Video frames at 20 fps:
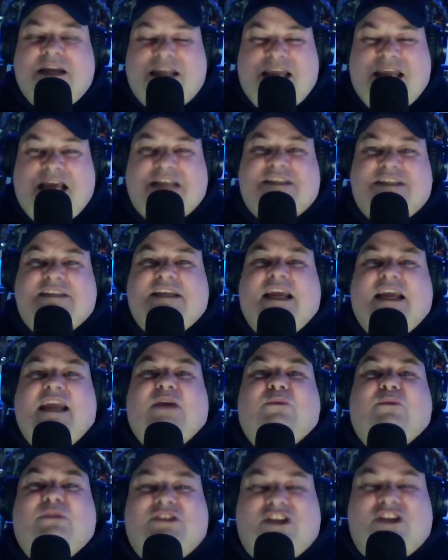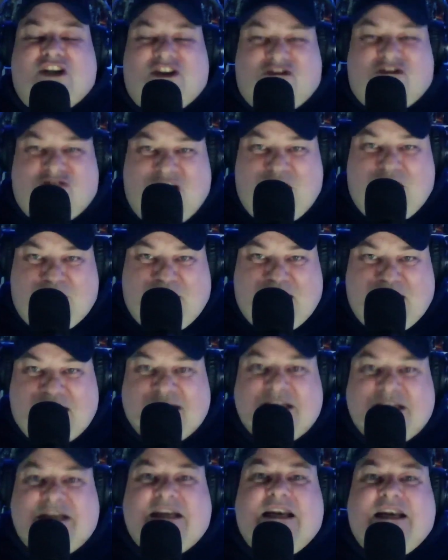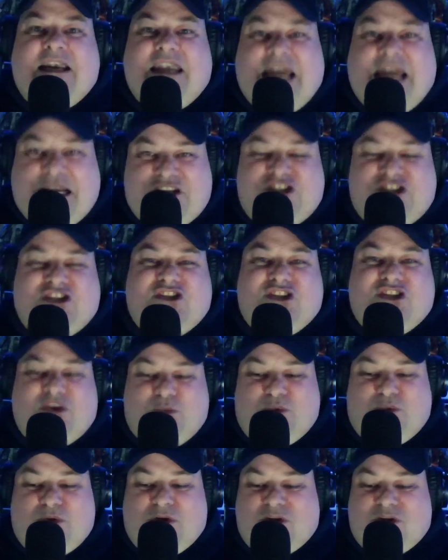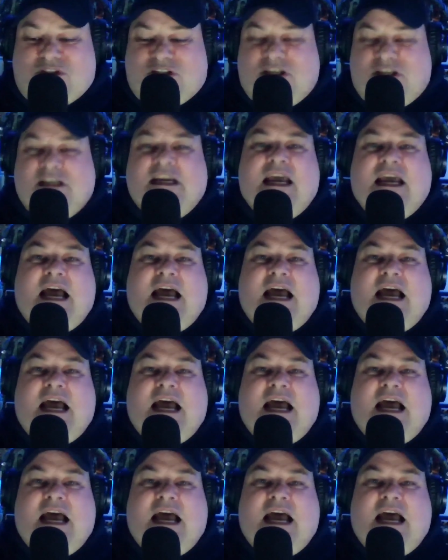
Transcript: Yes, it was a Grammy Legend Award.